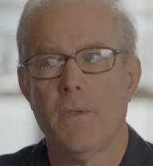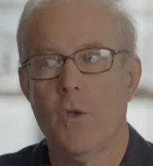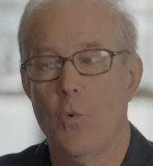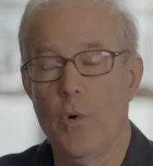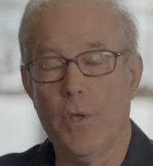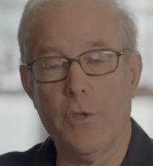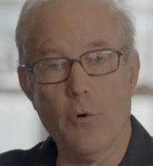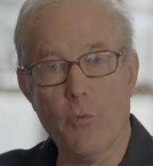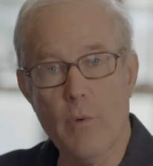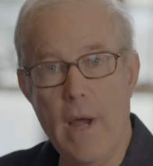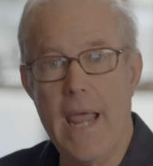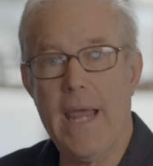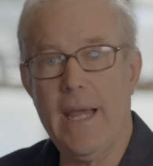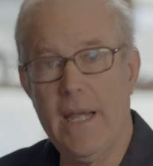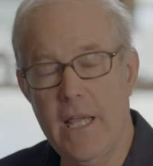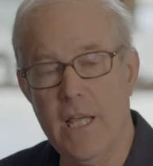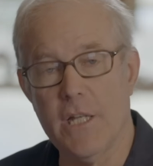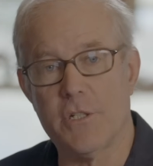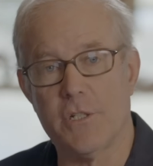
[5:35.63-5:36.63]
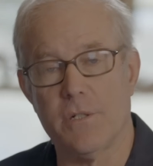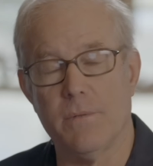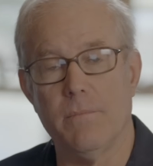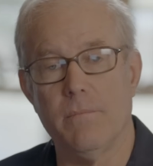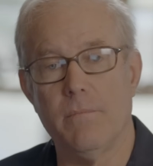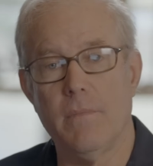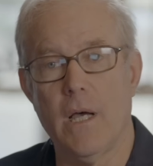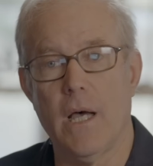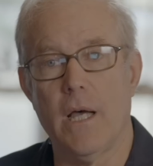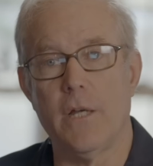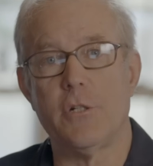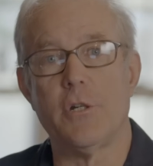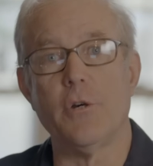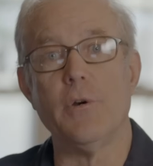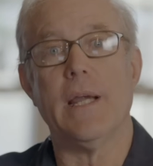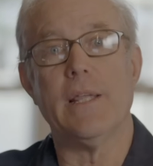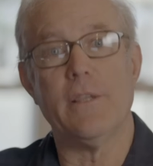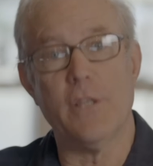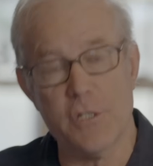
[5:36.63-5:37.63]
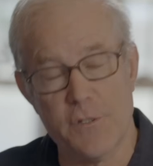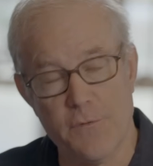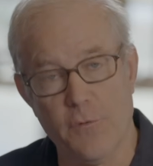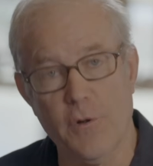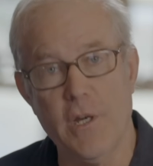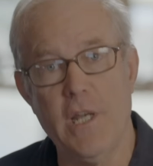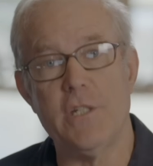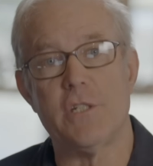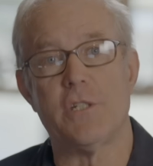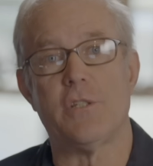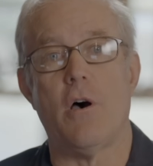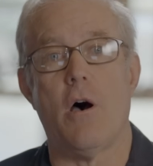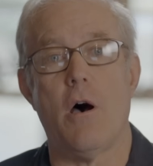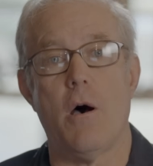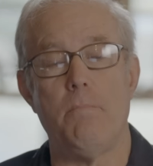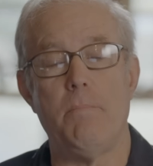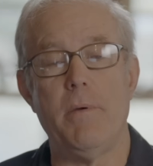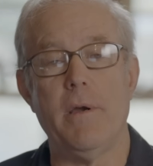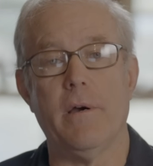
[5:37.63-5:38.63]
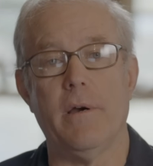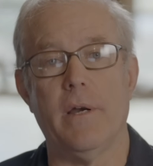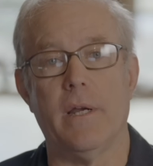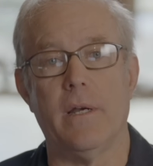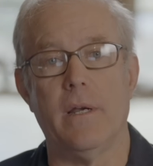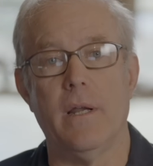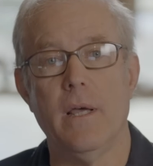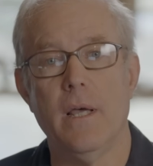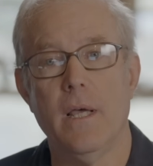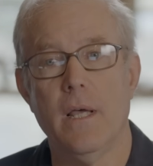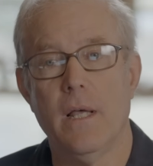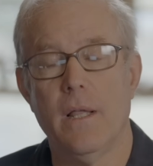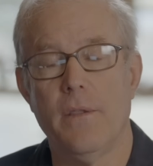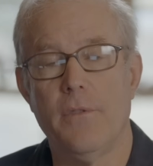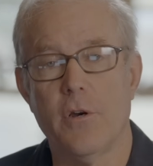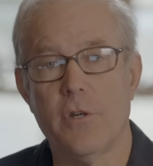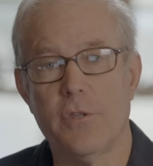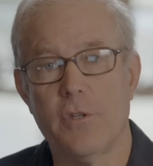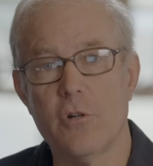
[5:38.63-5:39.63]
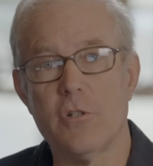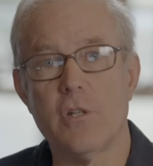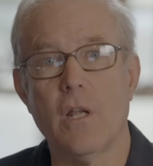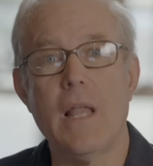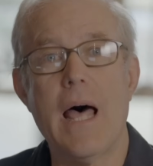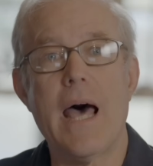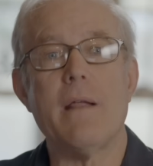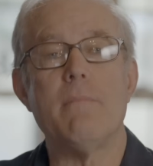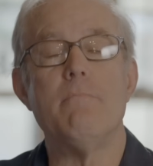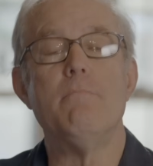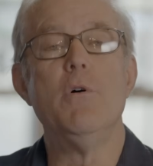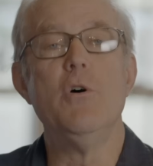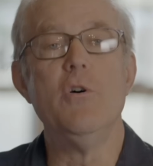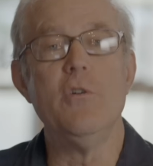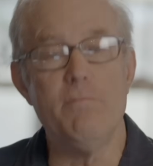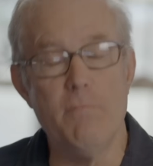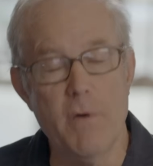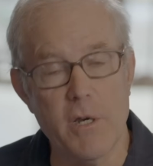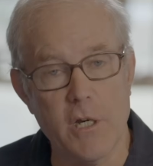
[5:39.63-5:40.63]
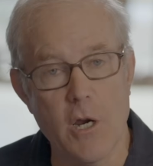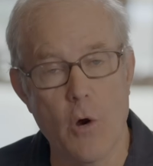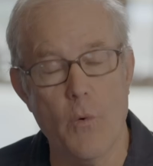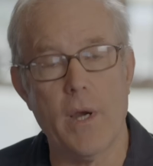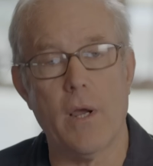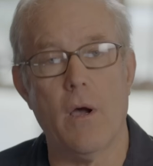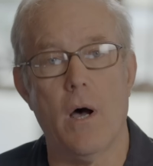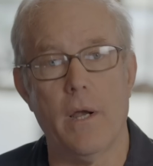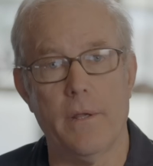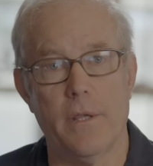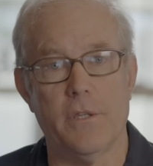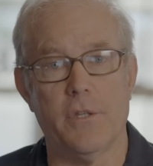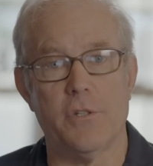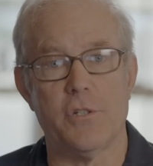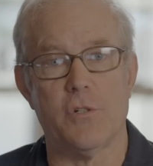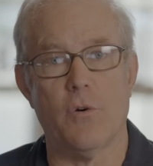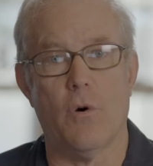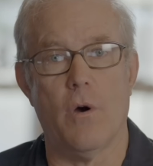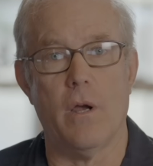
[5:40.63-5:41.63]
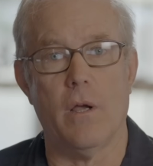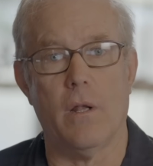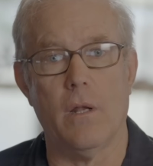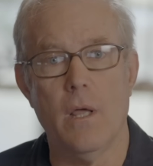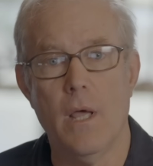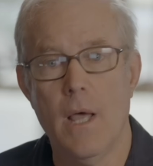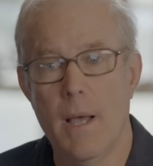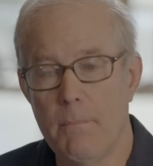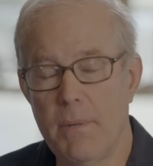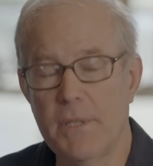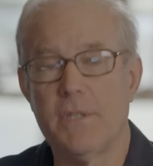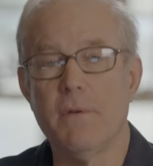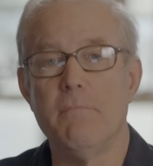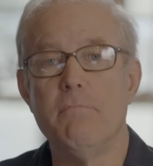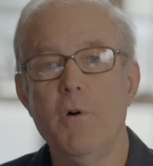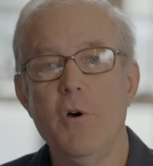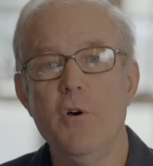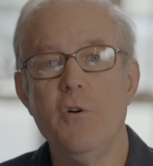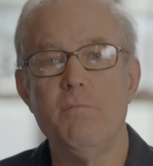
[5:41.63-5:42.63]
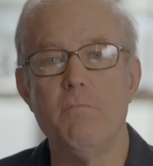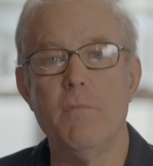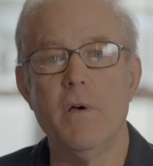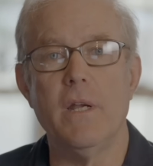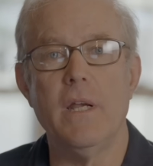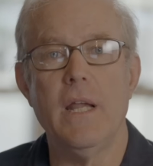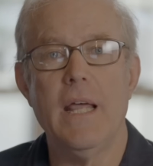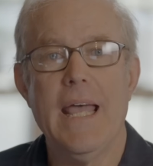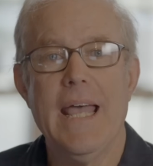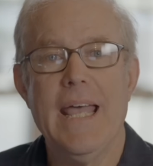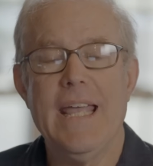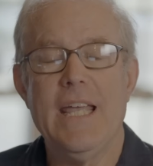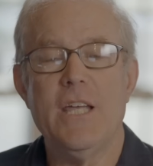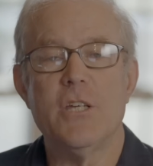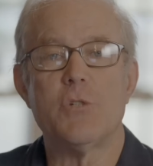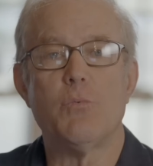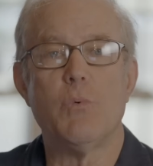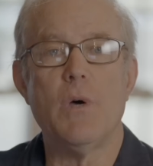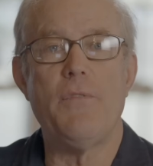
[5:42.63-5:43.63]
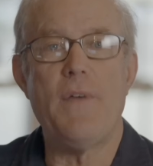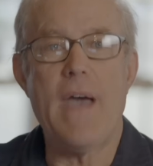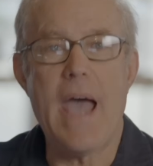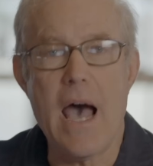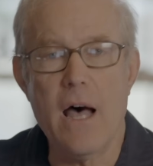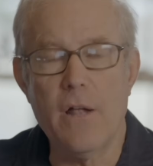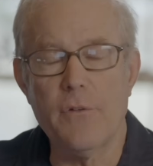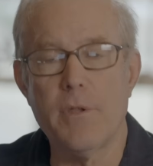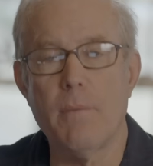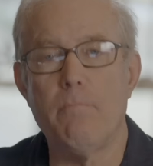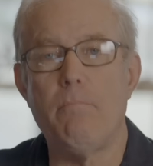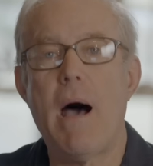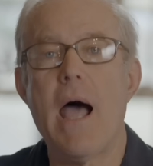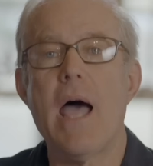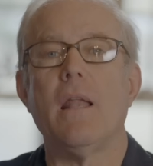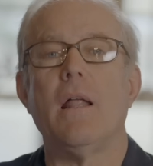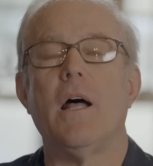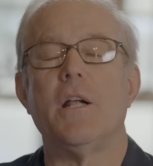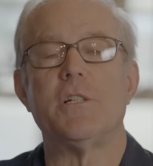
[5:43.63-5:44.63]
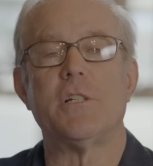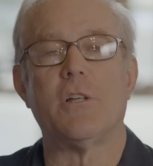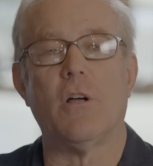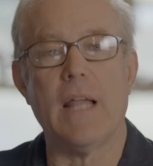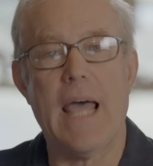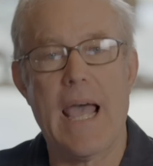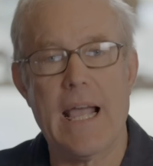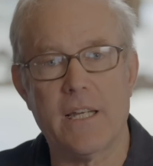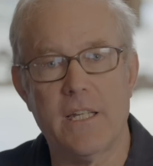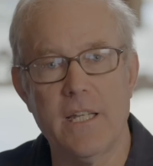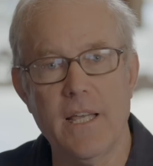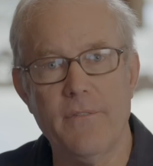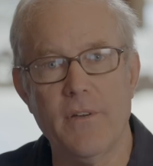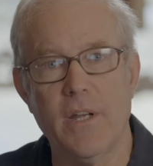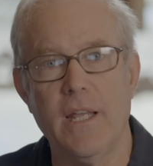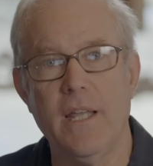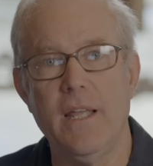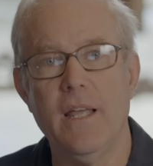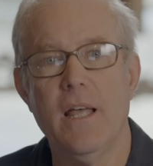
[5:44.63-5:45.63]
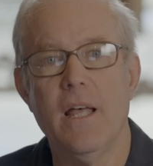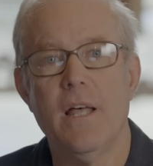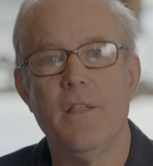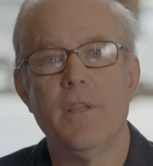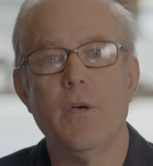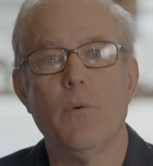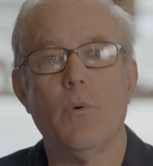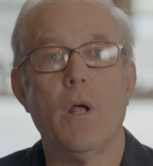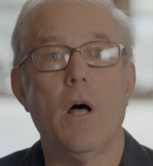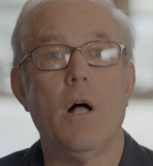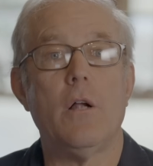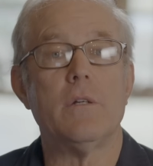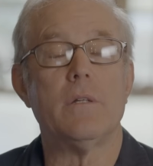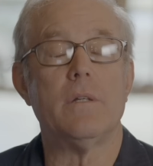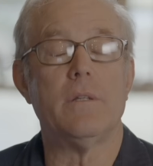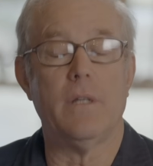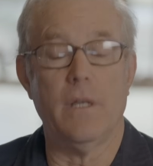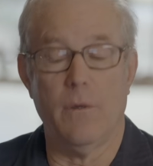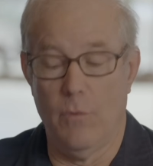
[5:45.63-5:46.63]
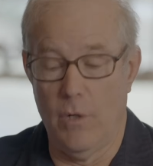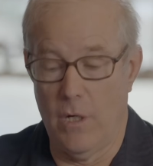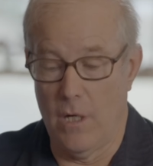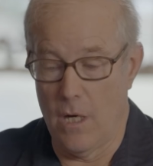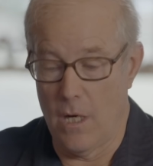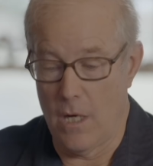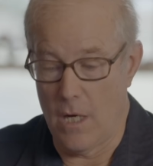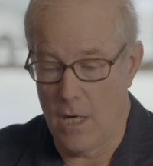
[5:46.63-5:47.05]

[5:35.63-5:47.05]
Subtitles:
when the rain hits them during this freeze-thaw period. There's a lot of movement going on in the soil, but the movement is without the biological activity that would